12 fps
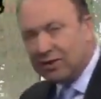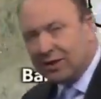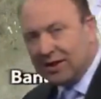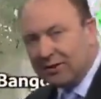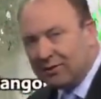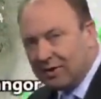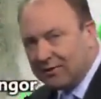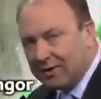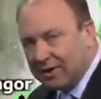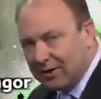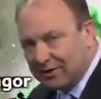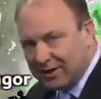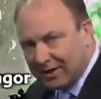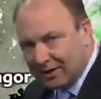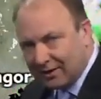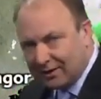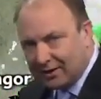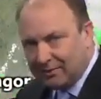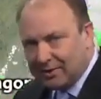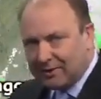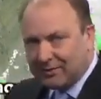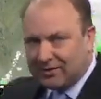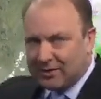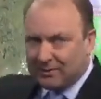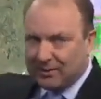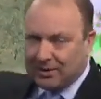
in the cloud cover here taking a little bit of a dip.